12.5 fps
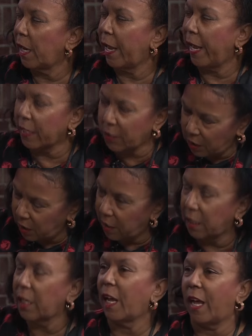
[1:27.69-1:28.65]

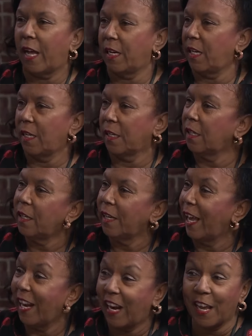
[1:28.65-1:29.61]
excellent idea.
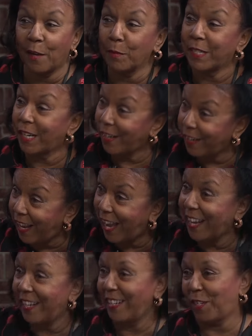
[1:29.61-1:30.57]
Right. And I am
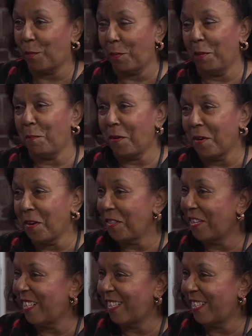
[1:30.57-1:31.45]
delighted to be a part of this.